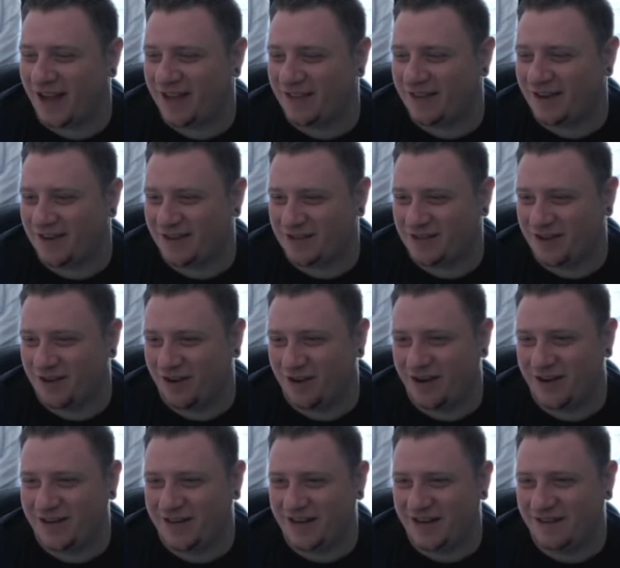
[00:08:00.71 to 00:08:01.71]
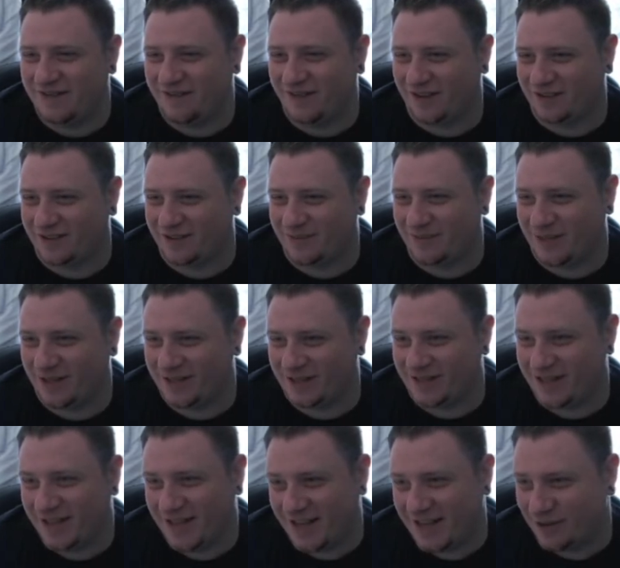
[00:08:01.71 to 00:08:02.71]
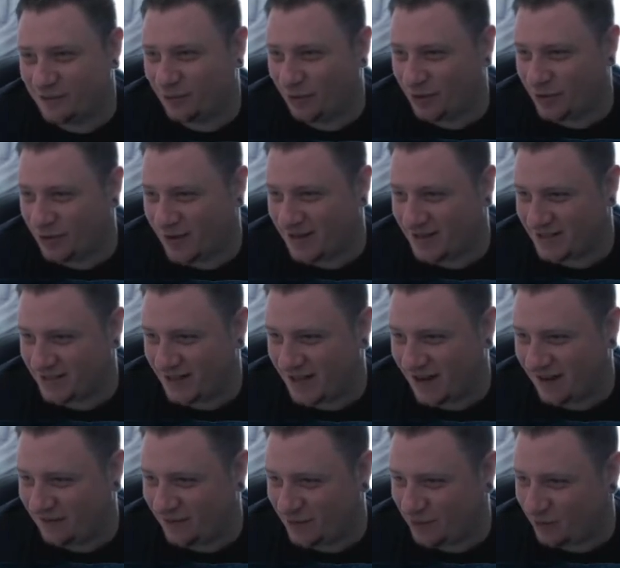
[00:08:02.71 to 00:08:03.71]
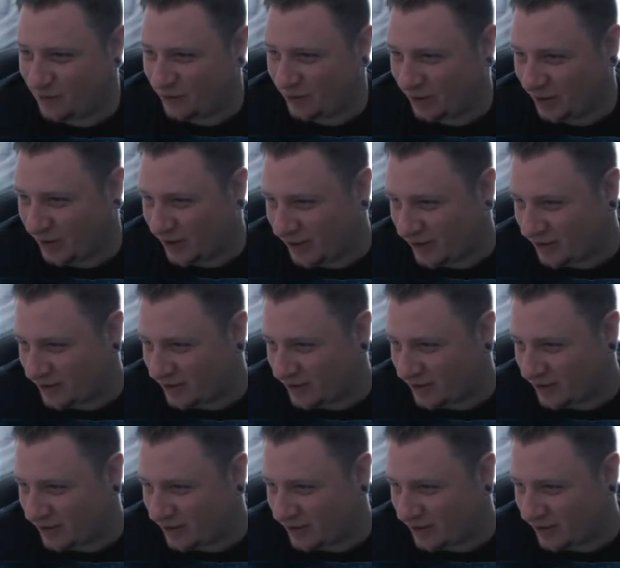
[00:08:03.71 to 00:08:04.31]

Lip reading: that it's not a default ability; it is one you actually have to unlock.